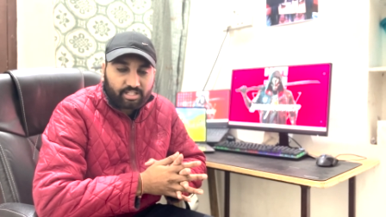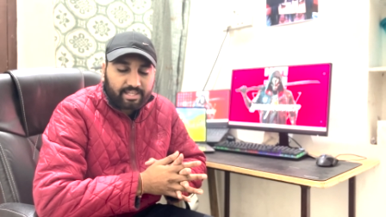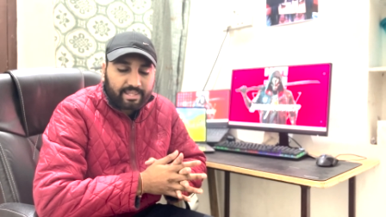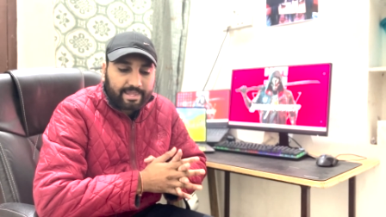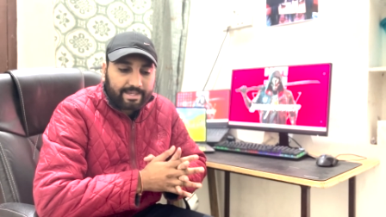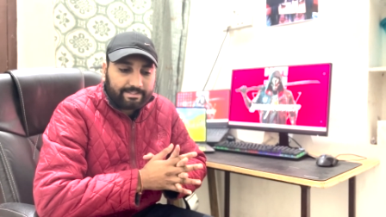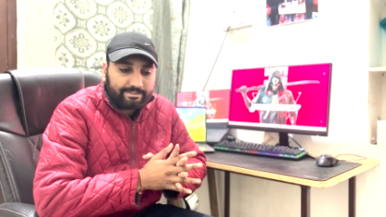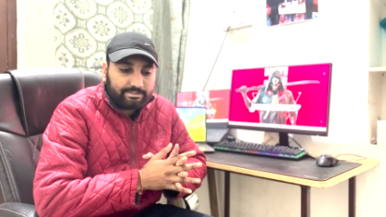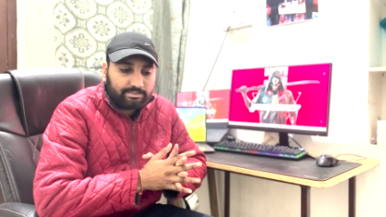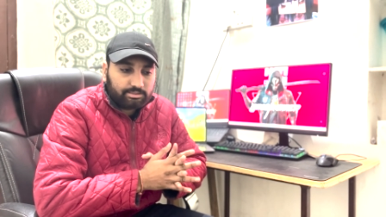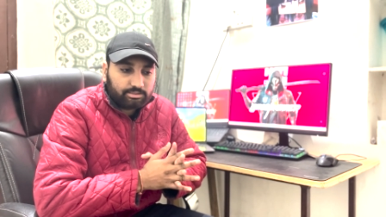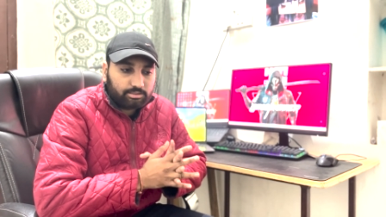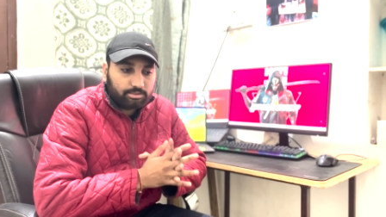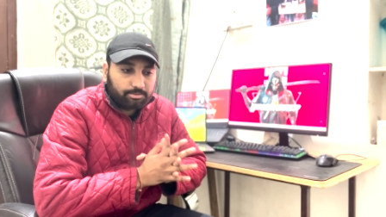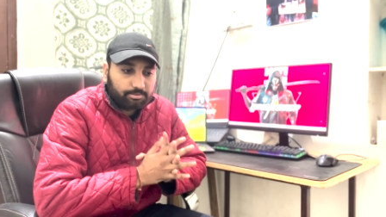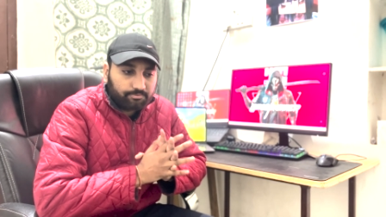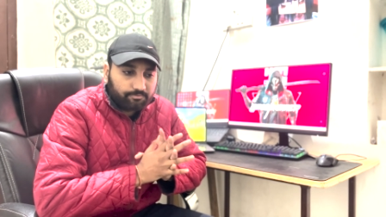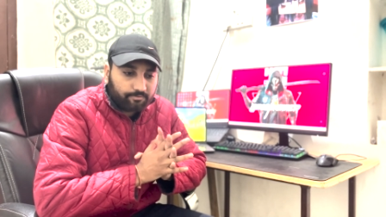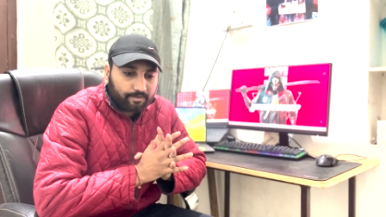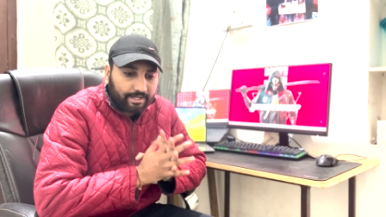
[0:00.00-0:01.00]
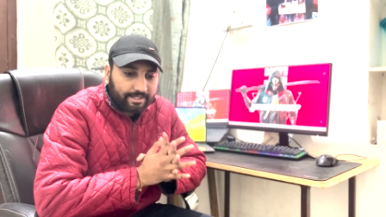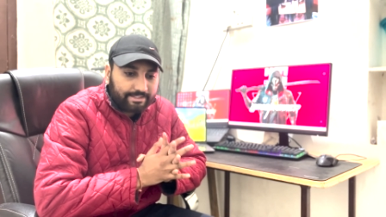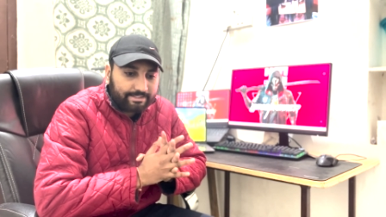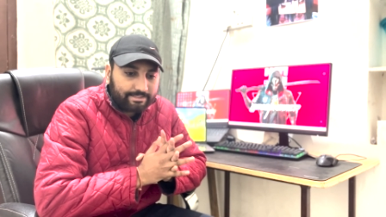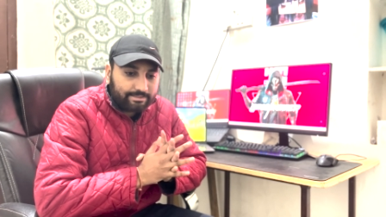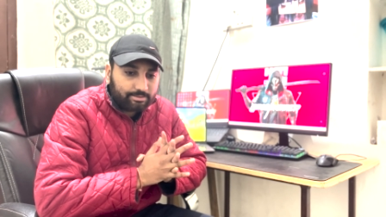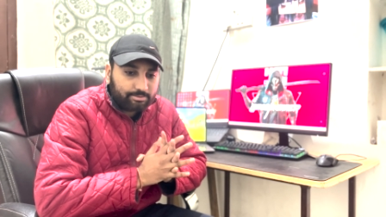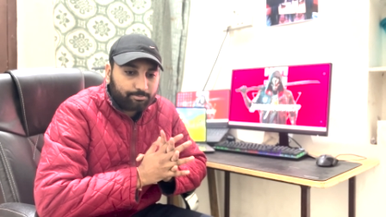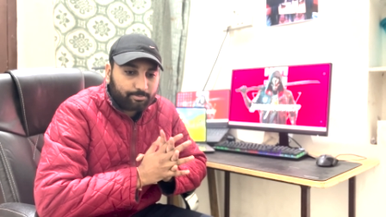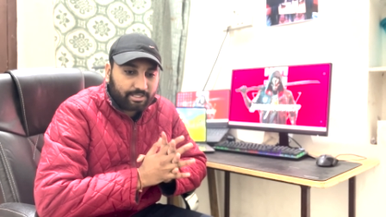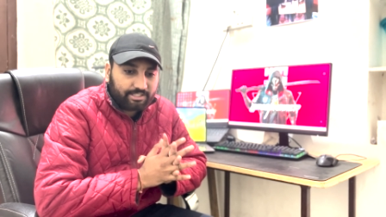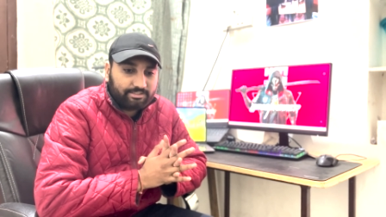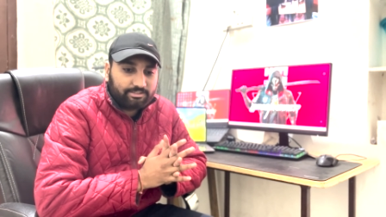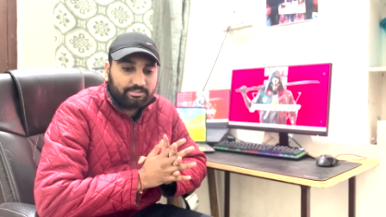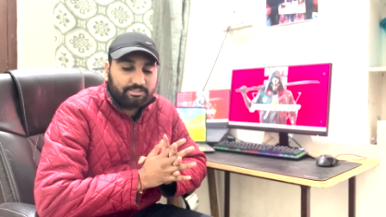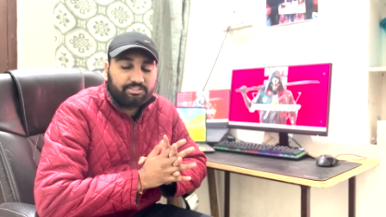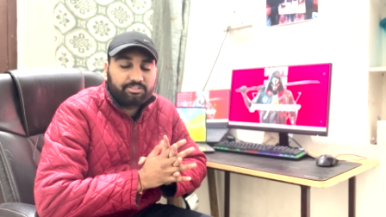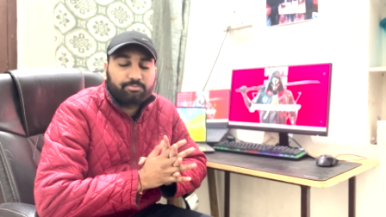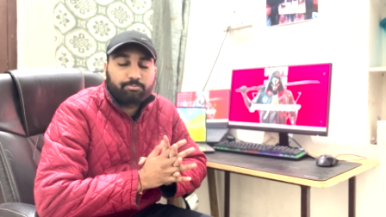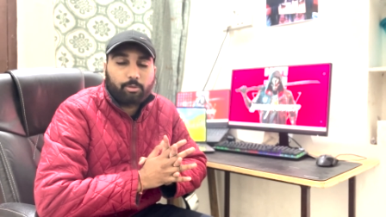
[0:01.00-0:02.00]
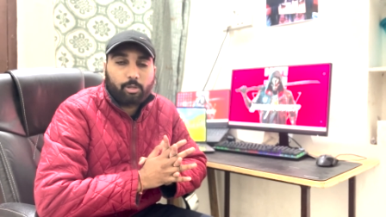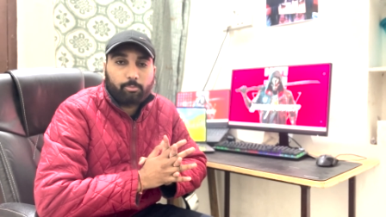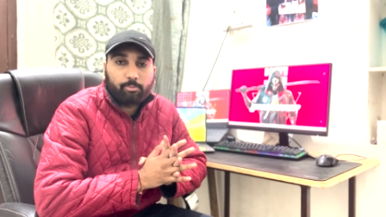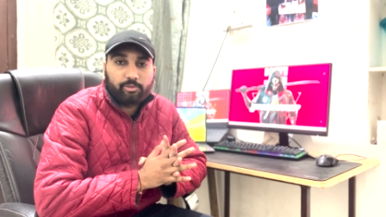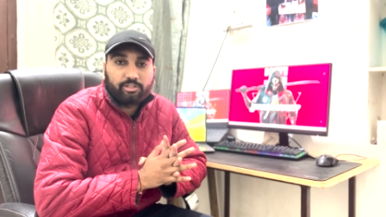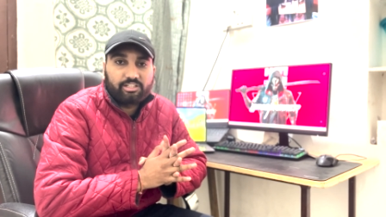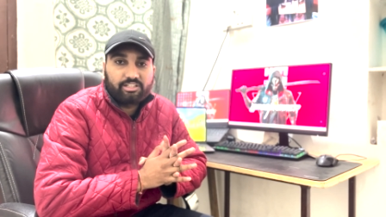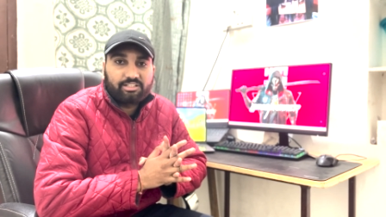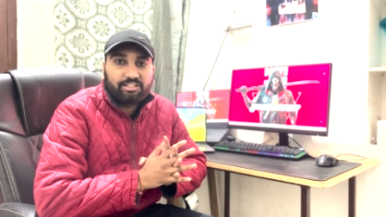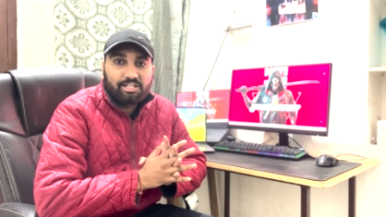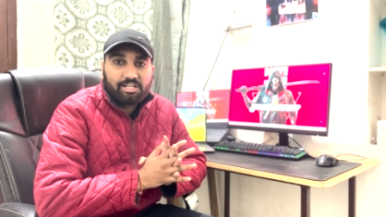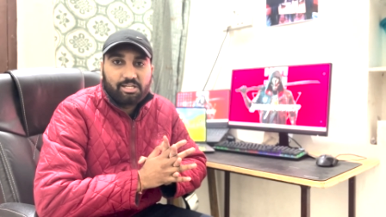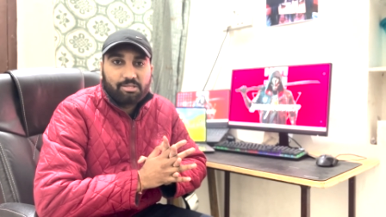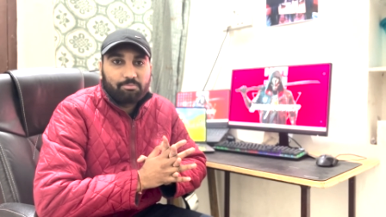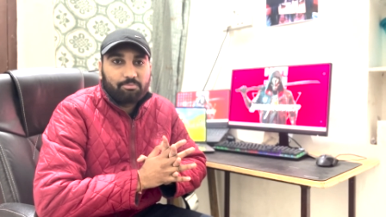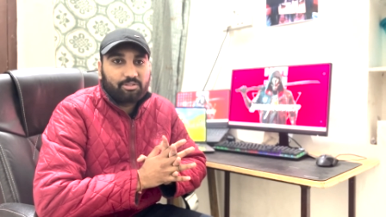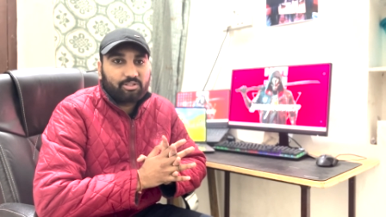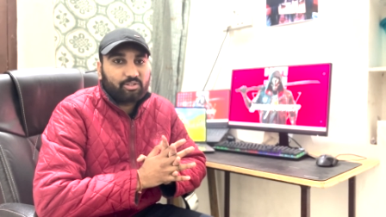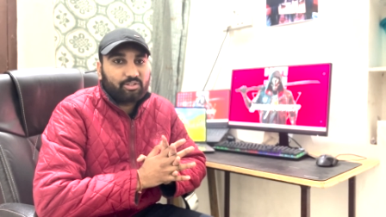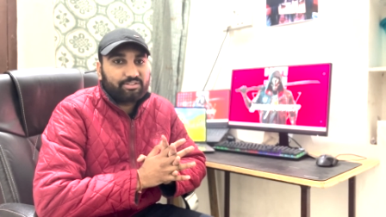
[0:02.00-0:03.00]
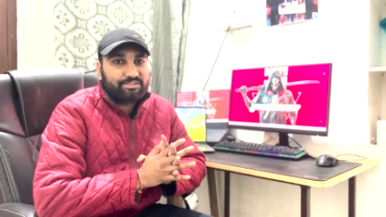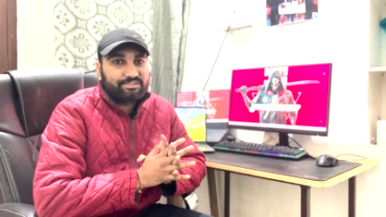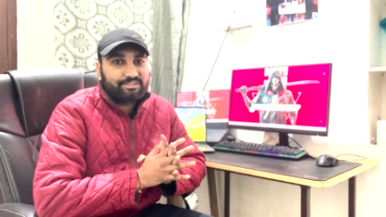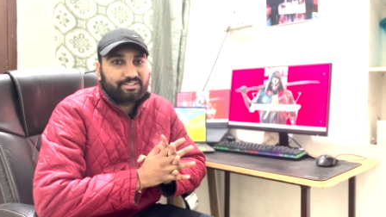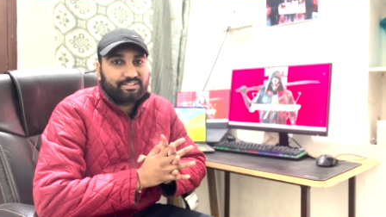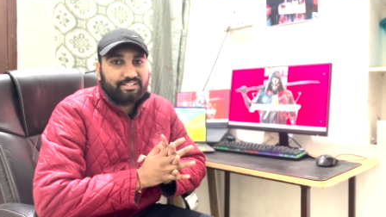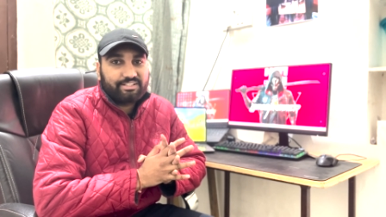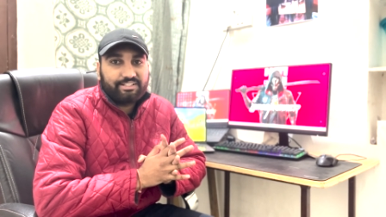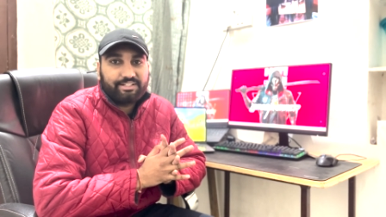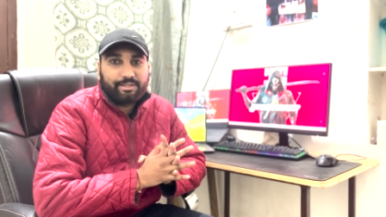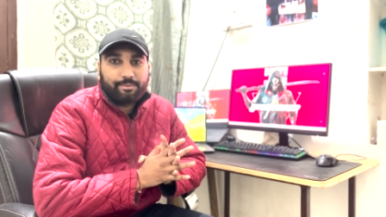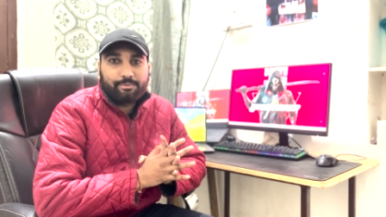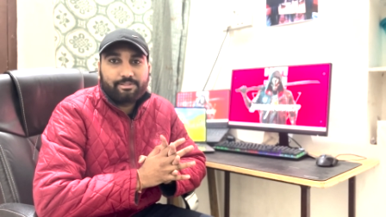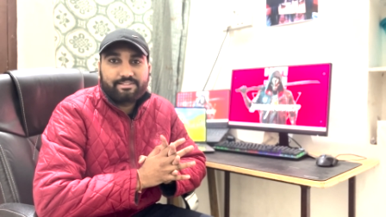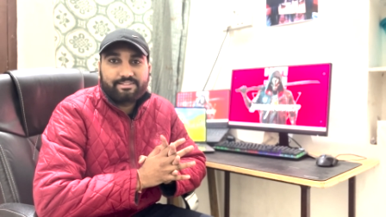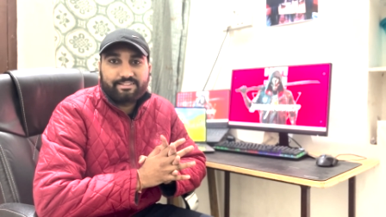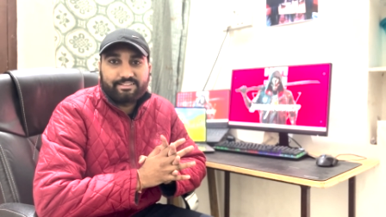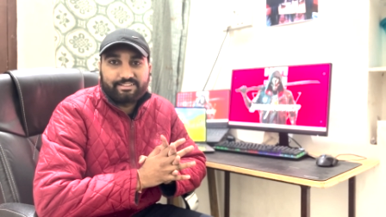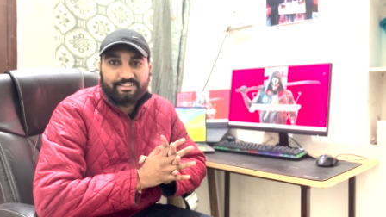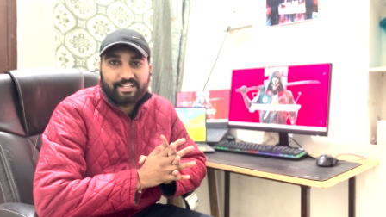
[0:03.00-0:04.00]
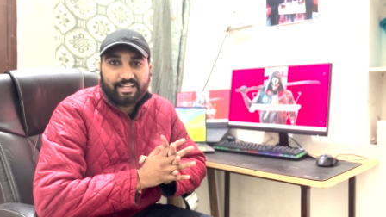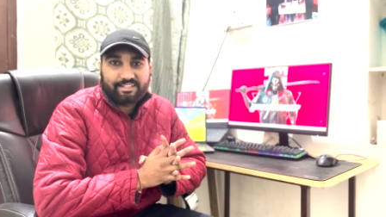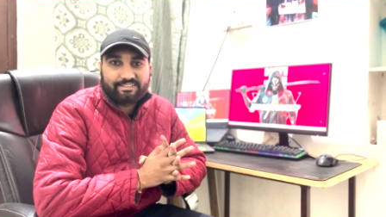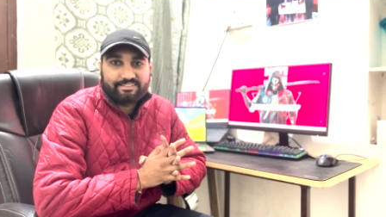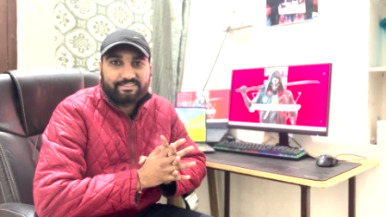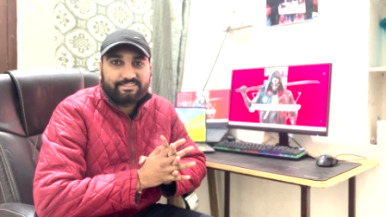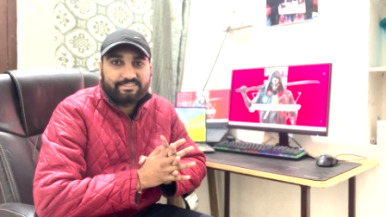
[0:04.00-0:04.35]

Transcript: And uh, why Python is popular? Because the readable syntax.